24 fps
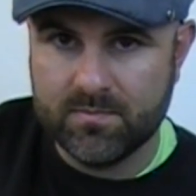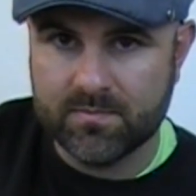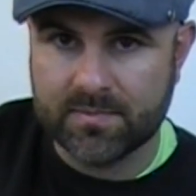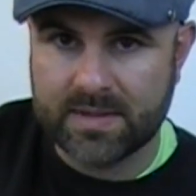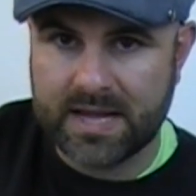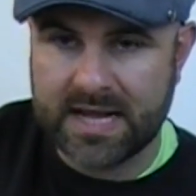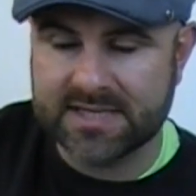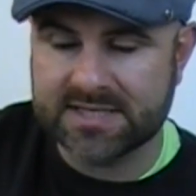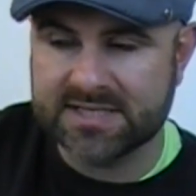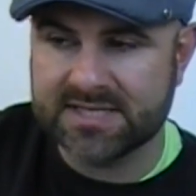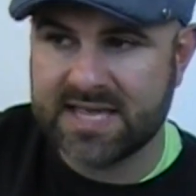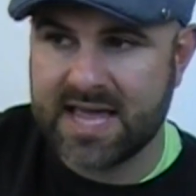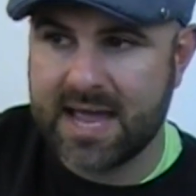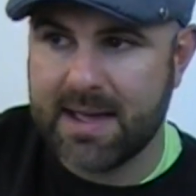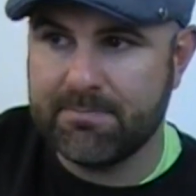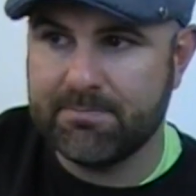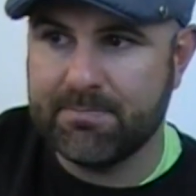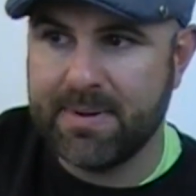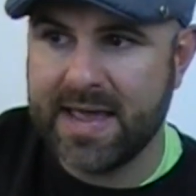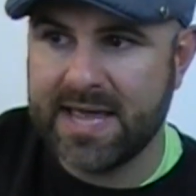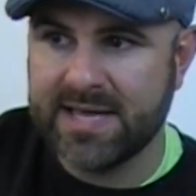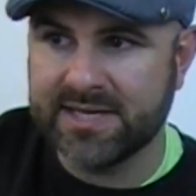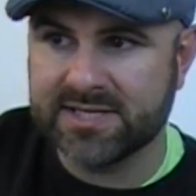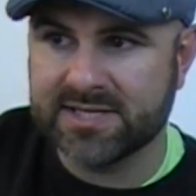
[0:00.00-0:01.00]
That's
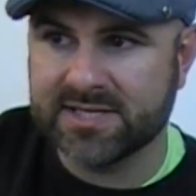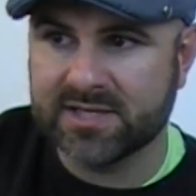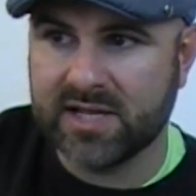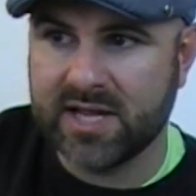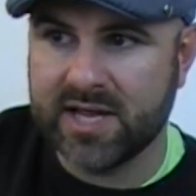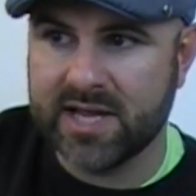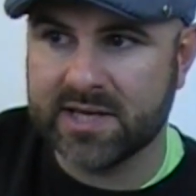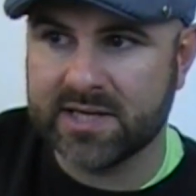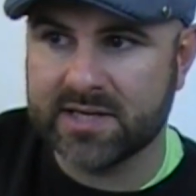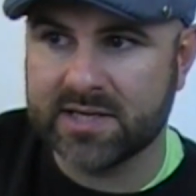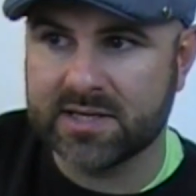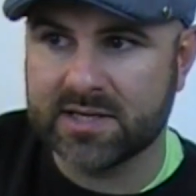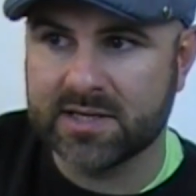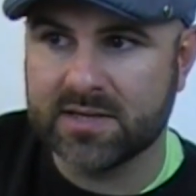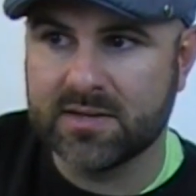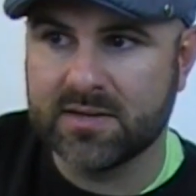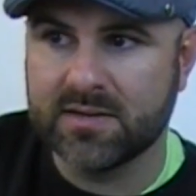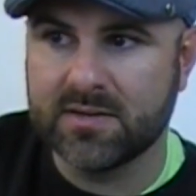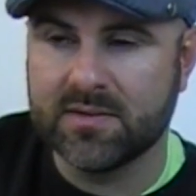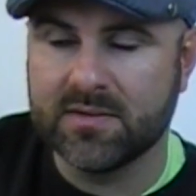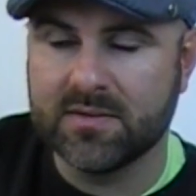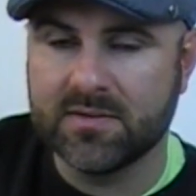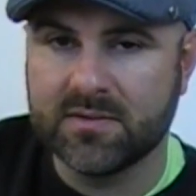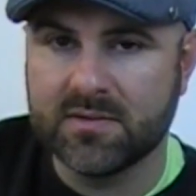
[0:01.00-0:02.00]
that bass lick.
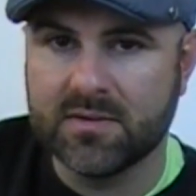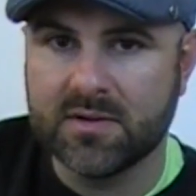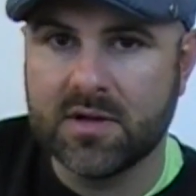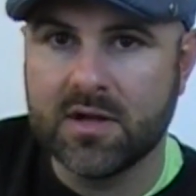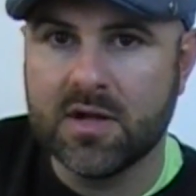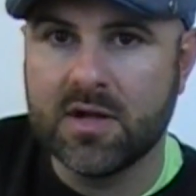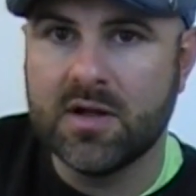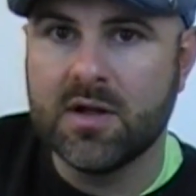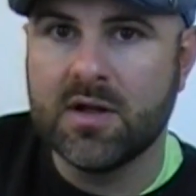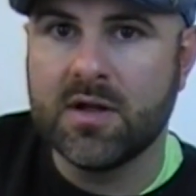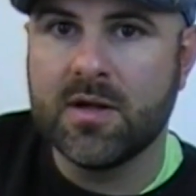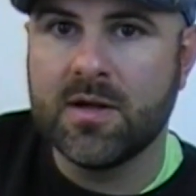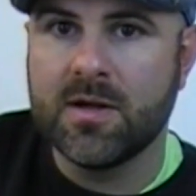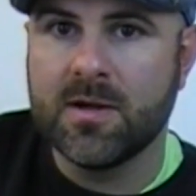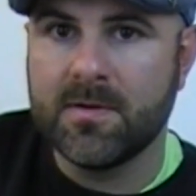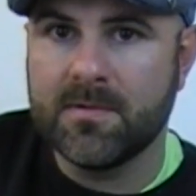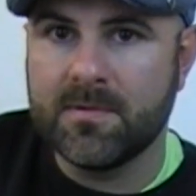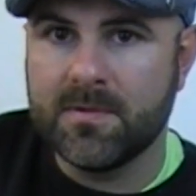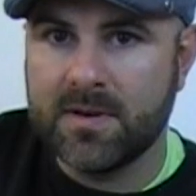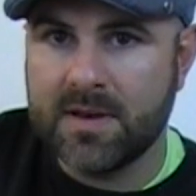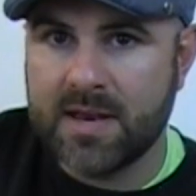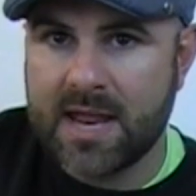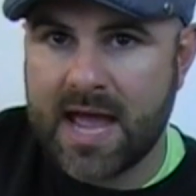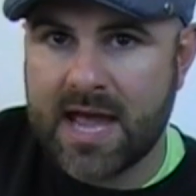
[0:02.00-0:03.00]

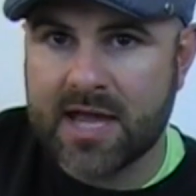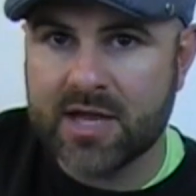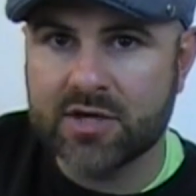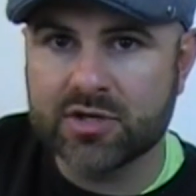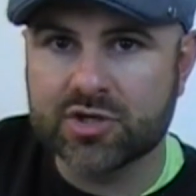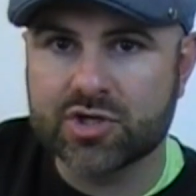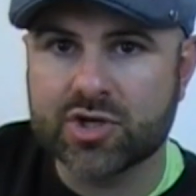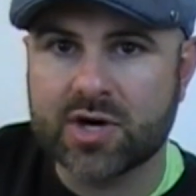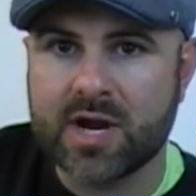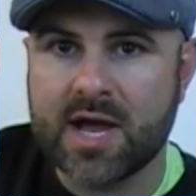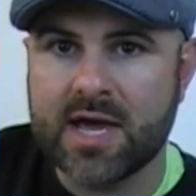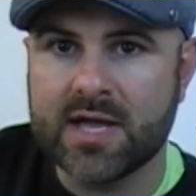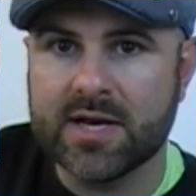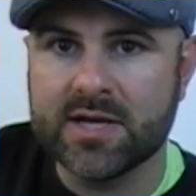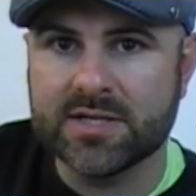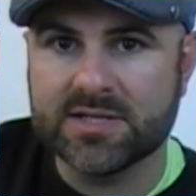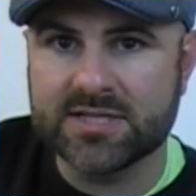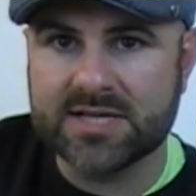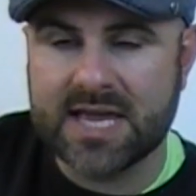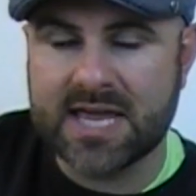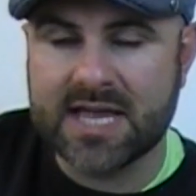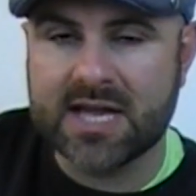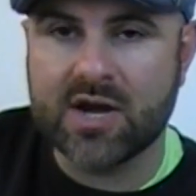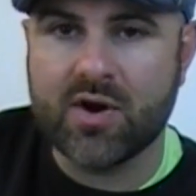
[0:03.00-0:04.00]
Now you're trying to
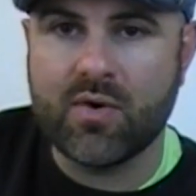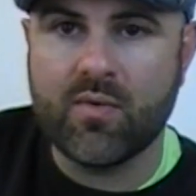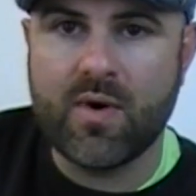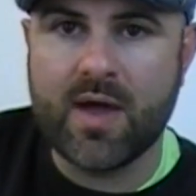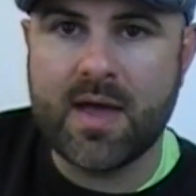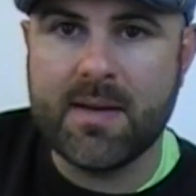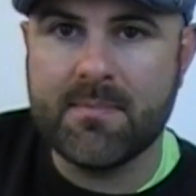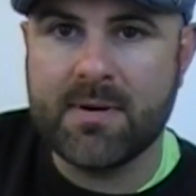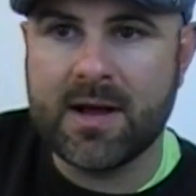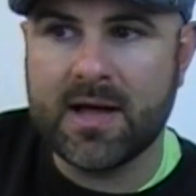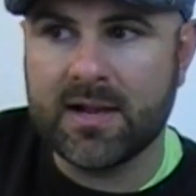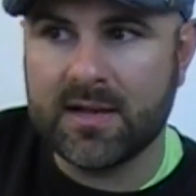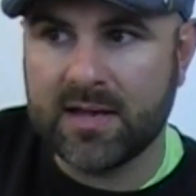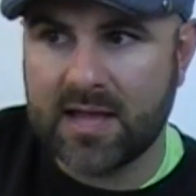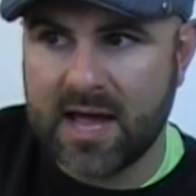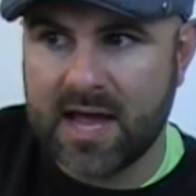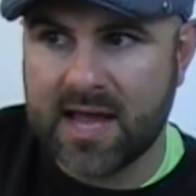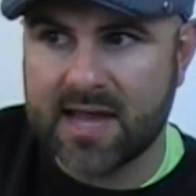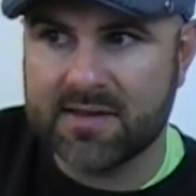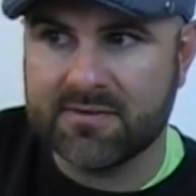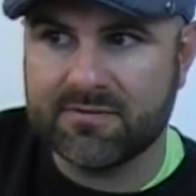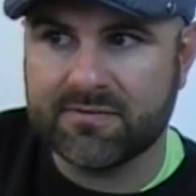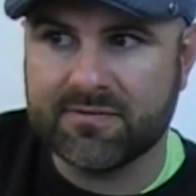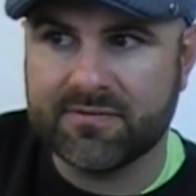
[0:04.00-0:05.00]
take away my
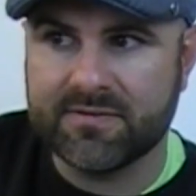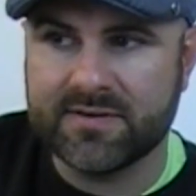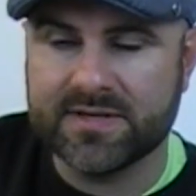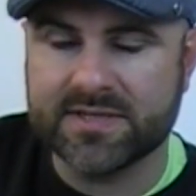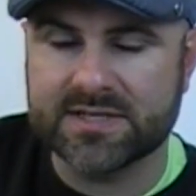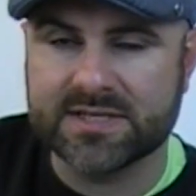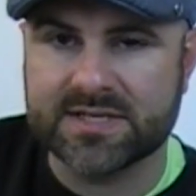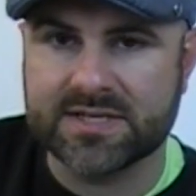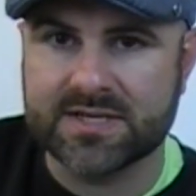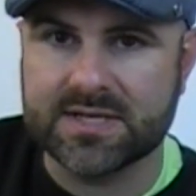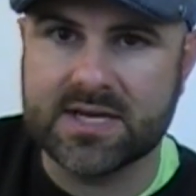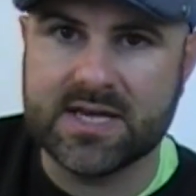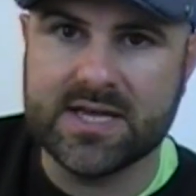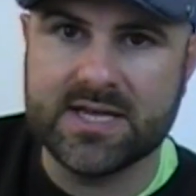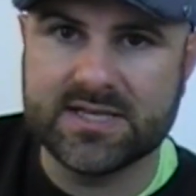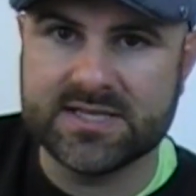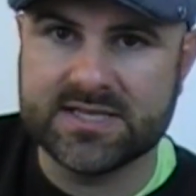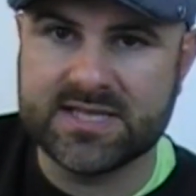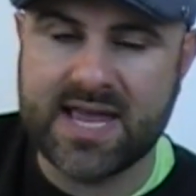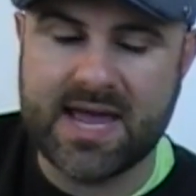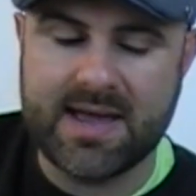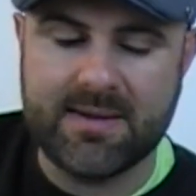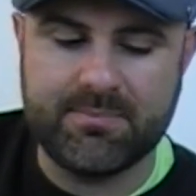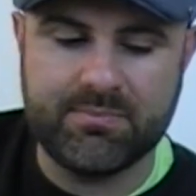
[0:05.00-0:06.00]
life
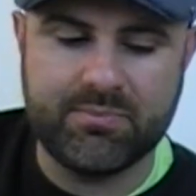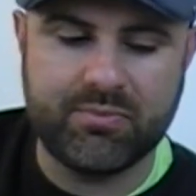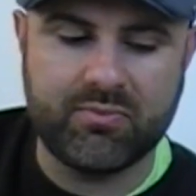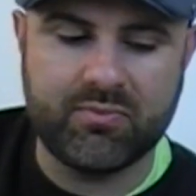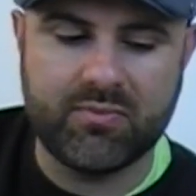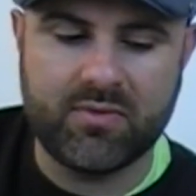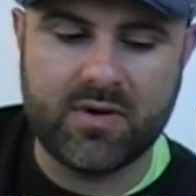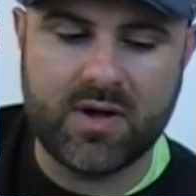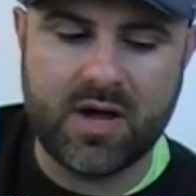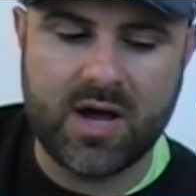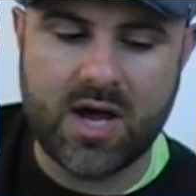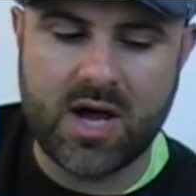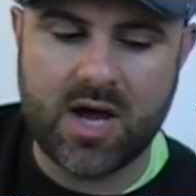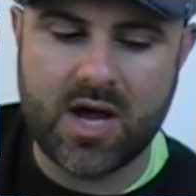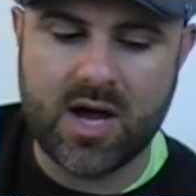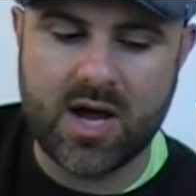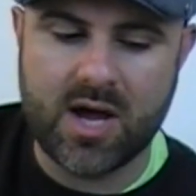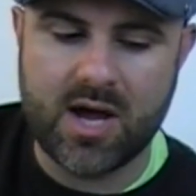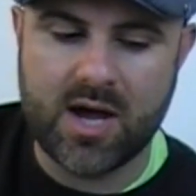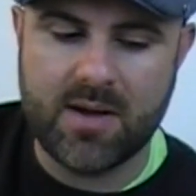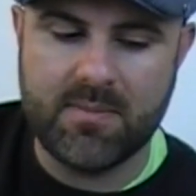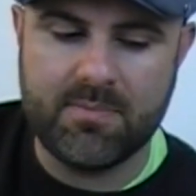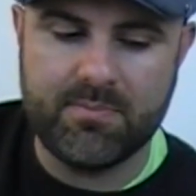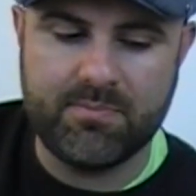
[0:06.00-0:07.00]
is that
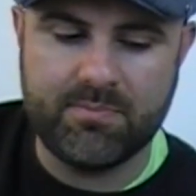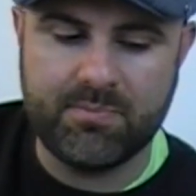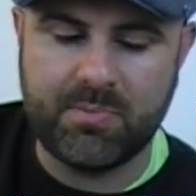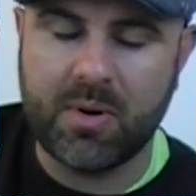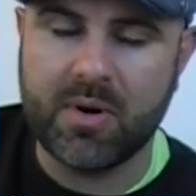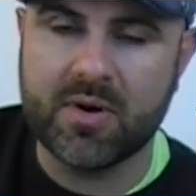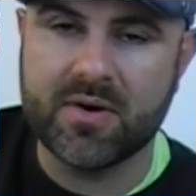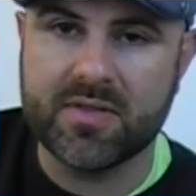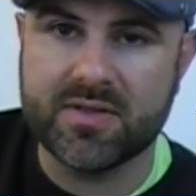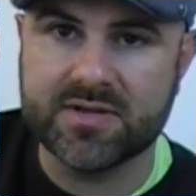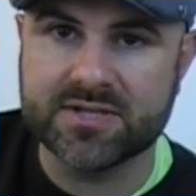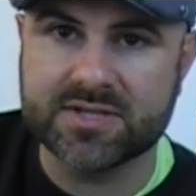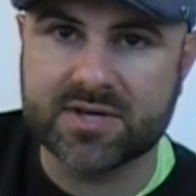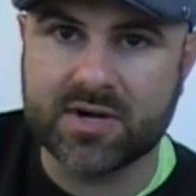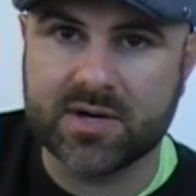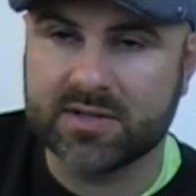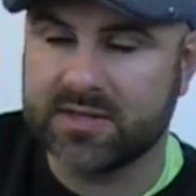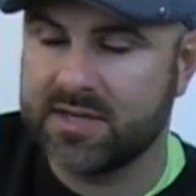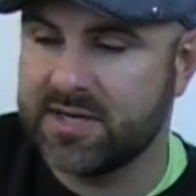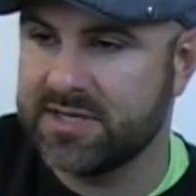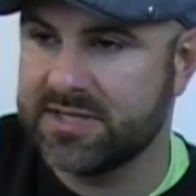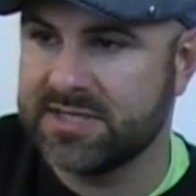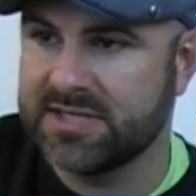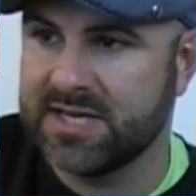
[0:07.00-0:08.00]
part of the
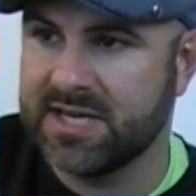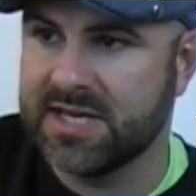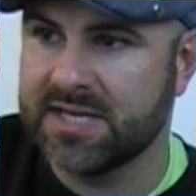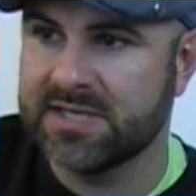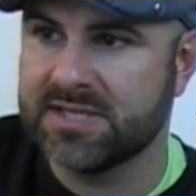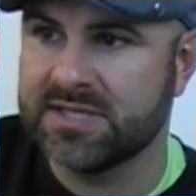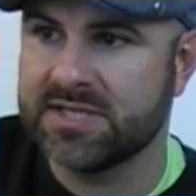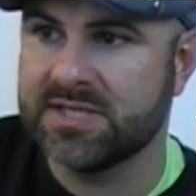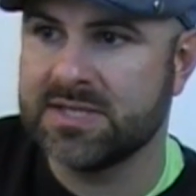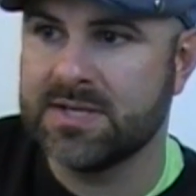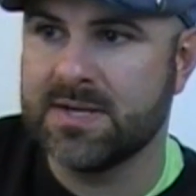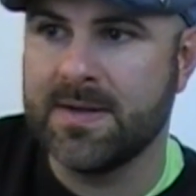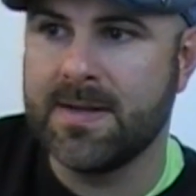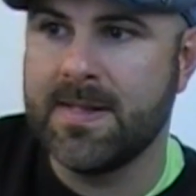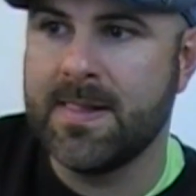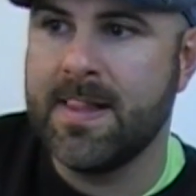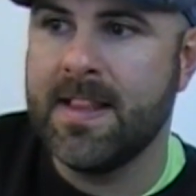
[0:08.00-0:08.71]
song that he sings.